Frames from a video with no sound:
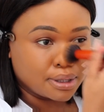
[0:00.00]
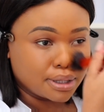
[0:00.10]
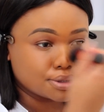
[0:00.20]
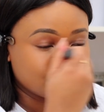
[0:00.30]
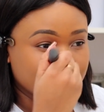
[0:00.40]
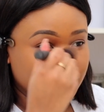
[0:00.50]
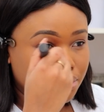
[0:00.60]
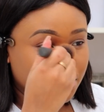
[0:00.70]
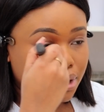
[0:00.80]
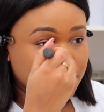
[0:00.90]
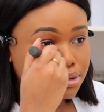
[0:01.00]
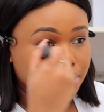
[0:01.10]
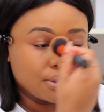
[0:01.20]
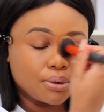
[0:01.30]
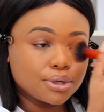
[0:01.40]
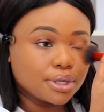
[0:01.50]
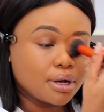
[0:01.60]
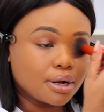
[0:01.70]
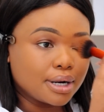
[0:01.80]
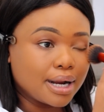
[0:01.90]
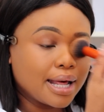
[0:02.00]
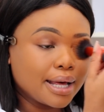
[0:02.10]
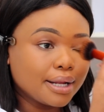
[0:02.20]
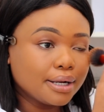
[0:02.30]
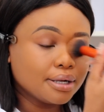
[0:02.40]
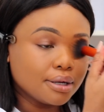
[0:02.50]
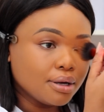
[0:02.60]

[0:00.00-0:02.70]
I just don't know what. Do I order online?